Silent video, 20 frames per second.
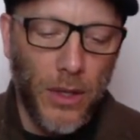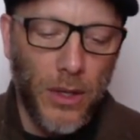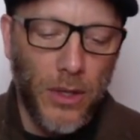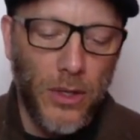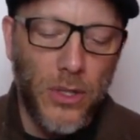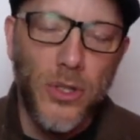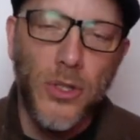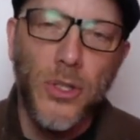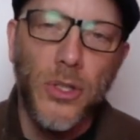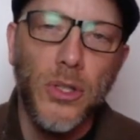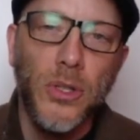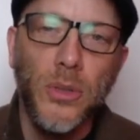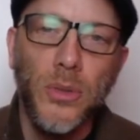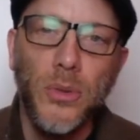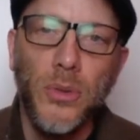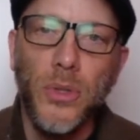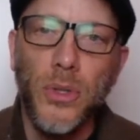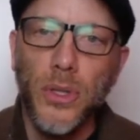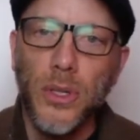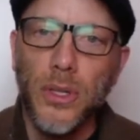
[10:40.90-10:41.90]
do you
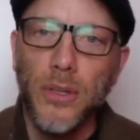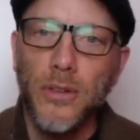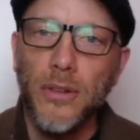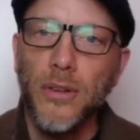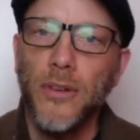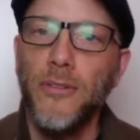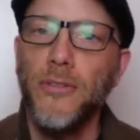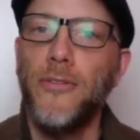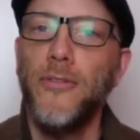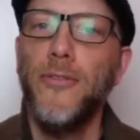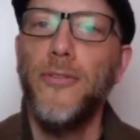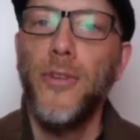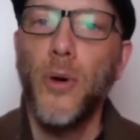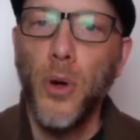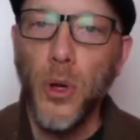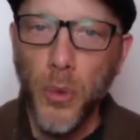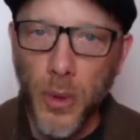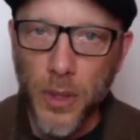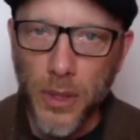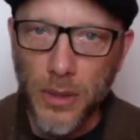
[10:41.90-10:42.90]
look
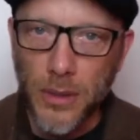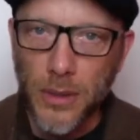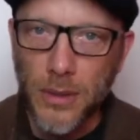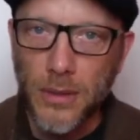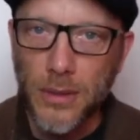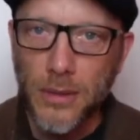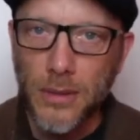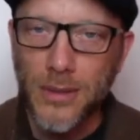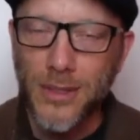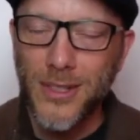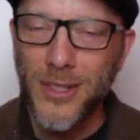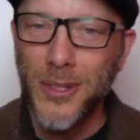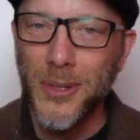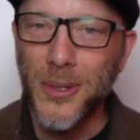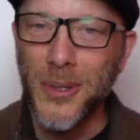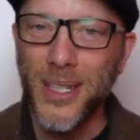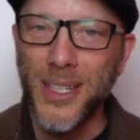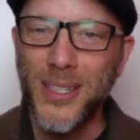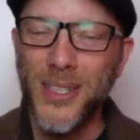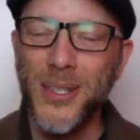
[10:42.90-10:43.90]
forward to
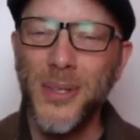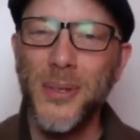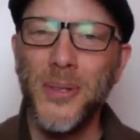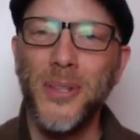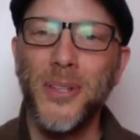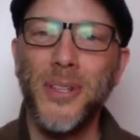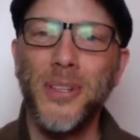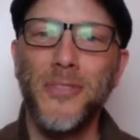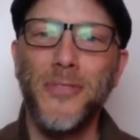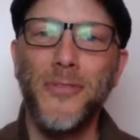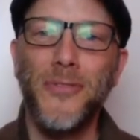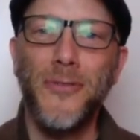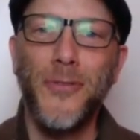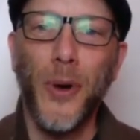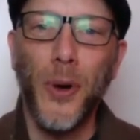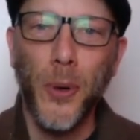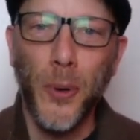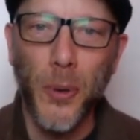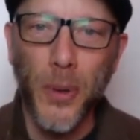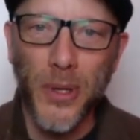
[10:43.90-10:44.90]
it? Do you look
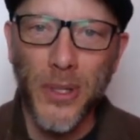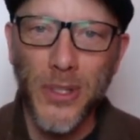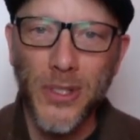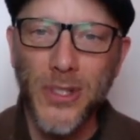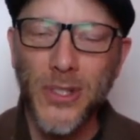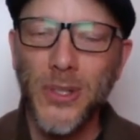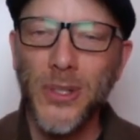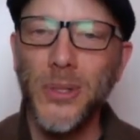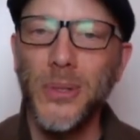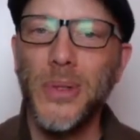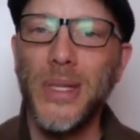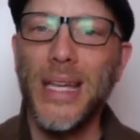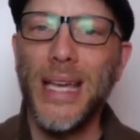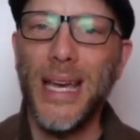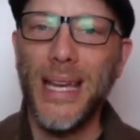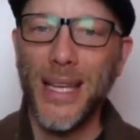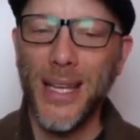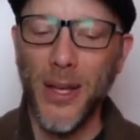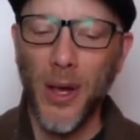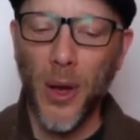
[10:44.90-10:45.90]
forward to
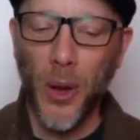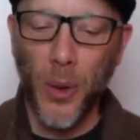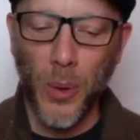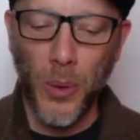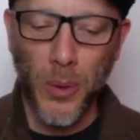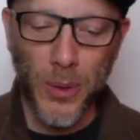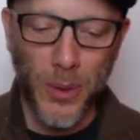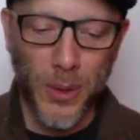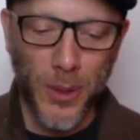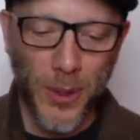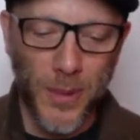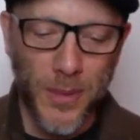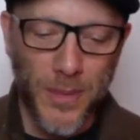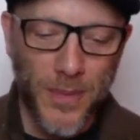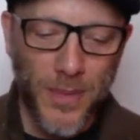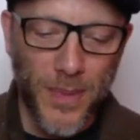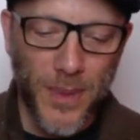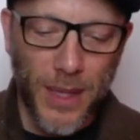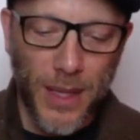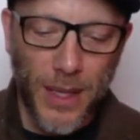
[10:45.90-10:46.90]
getting older?
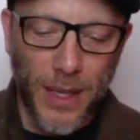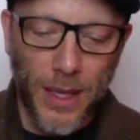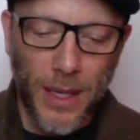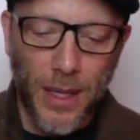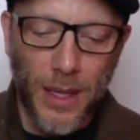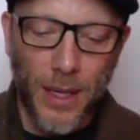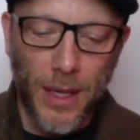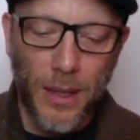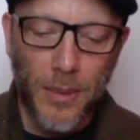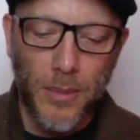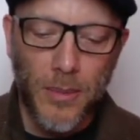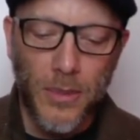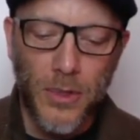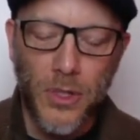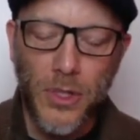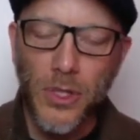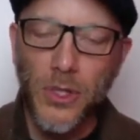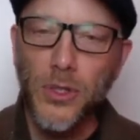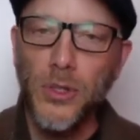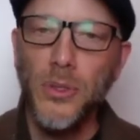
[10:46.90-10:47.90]

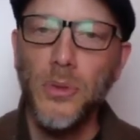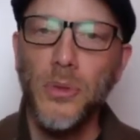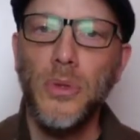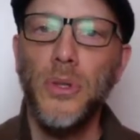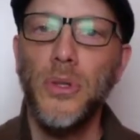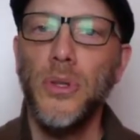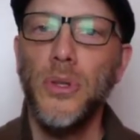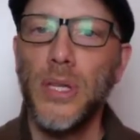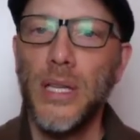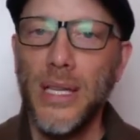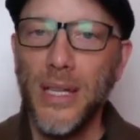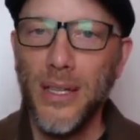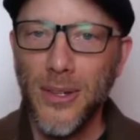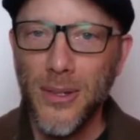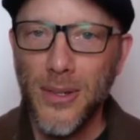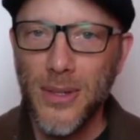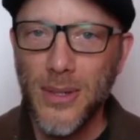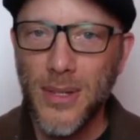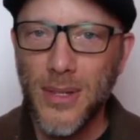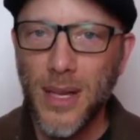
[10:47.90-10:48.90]
Do you look at
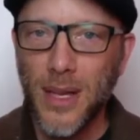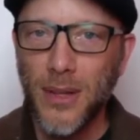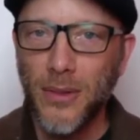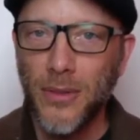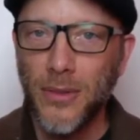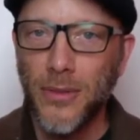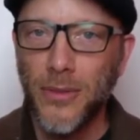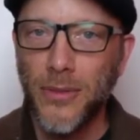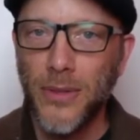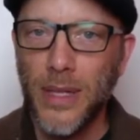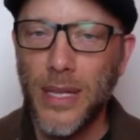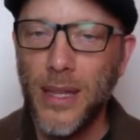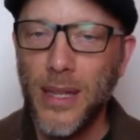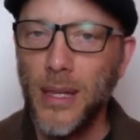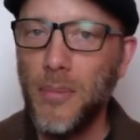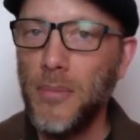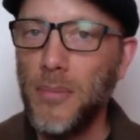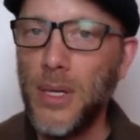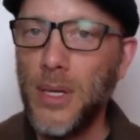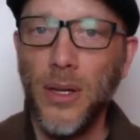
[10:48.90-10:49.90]
yourself in the
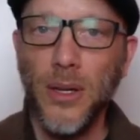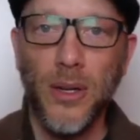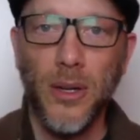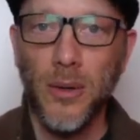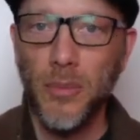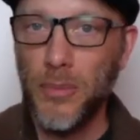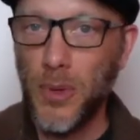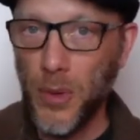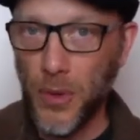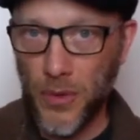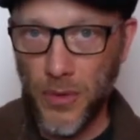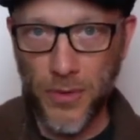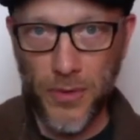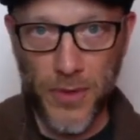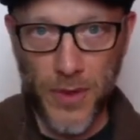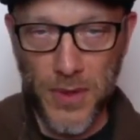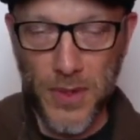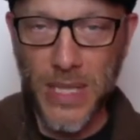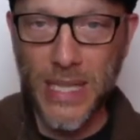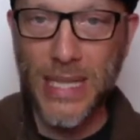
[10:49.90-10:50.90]
mirror, both
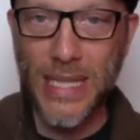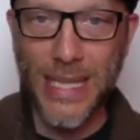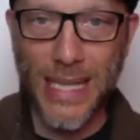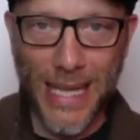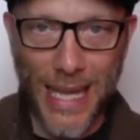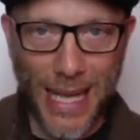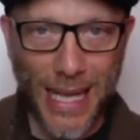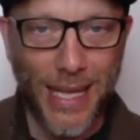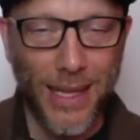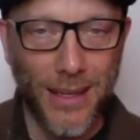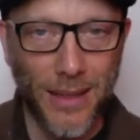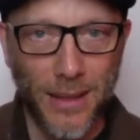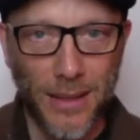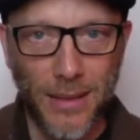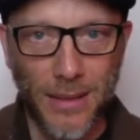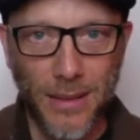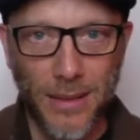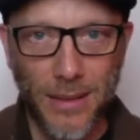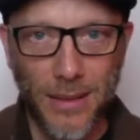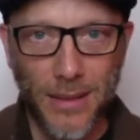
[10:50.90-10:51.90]
physically and
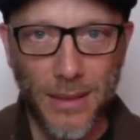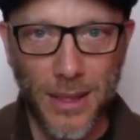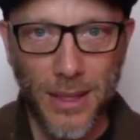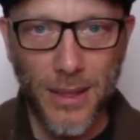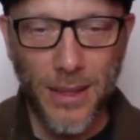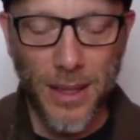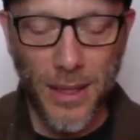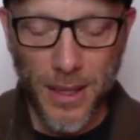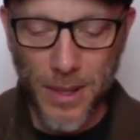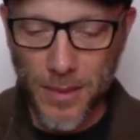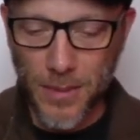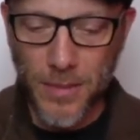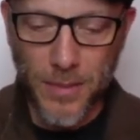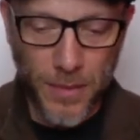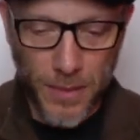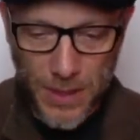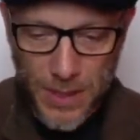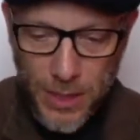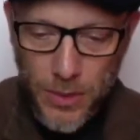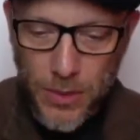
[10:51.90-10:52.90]

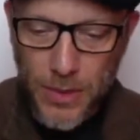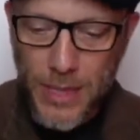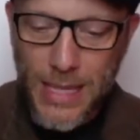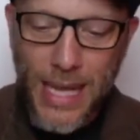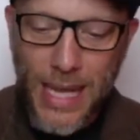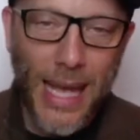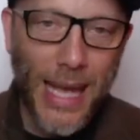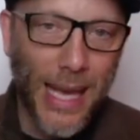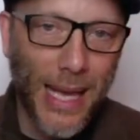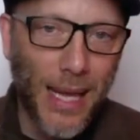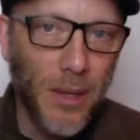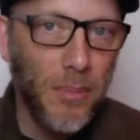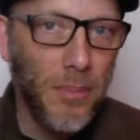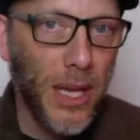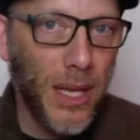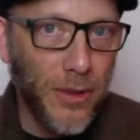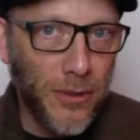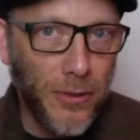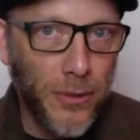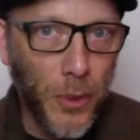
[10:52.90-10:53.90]
literally and
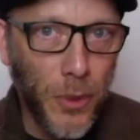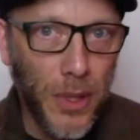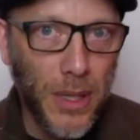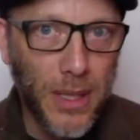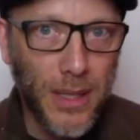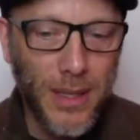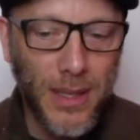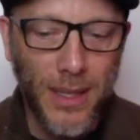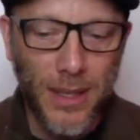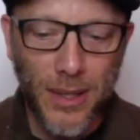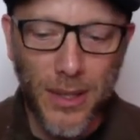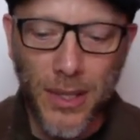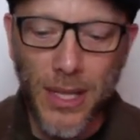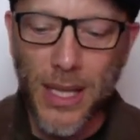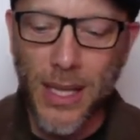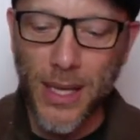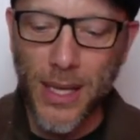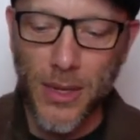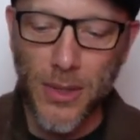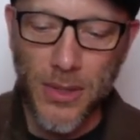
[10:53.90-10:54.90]
metaphorically
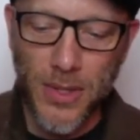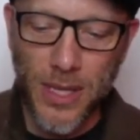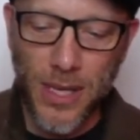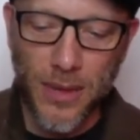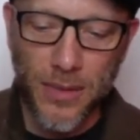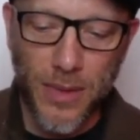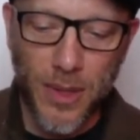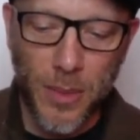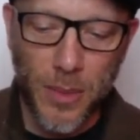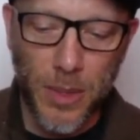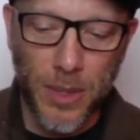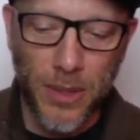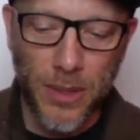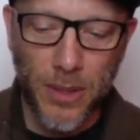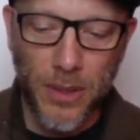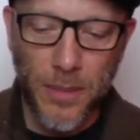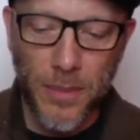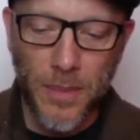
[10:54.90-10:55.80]
looking at yourself in the mirror